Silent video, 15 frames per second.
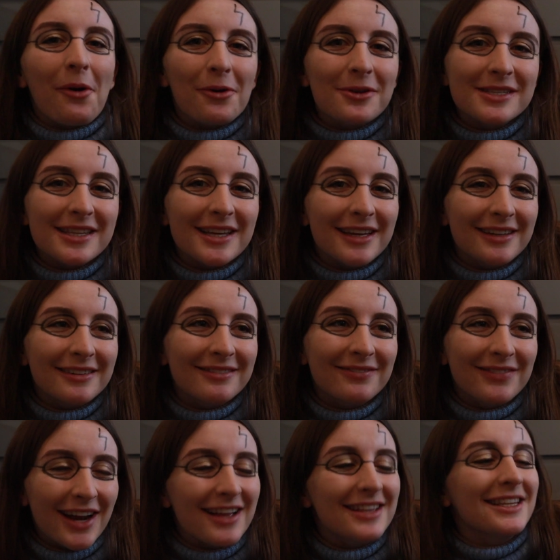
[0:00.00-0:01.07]
box there,
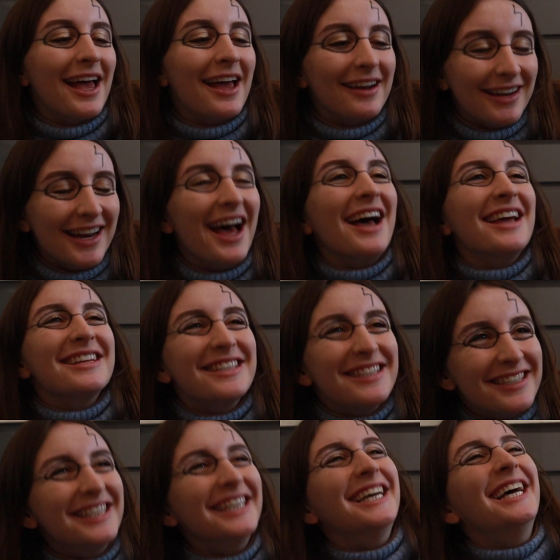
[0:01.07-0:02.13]
but I was like,
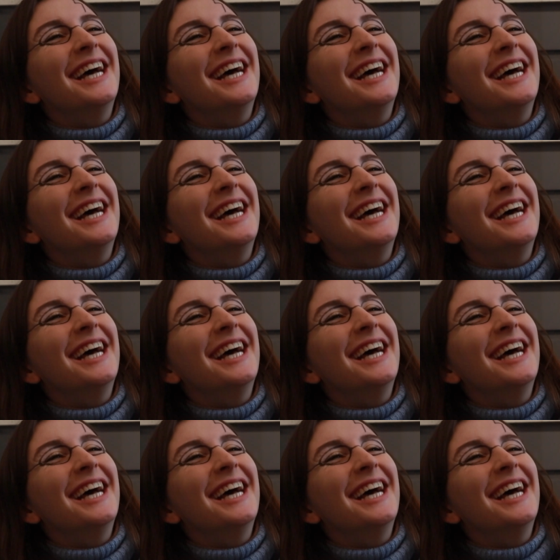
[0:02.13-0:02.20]
nice.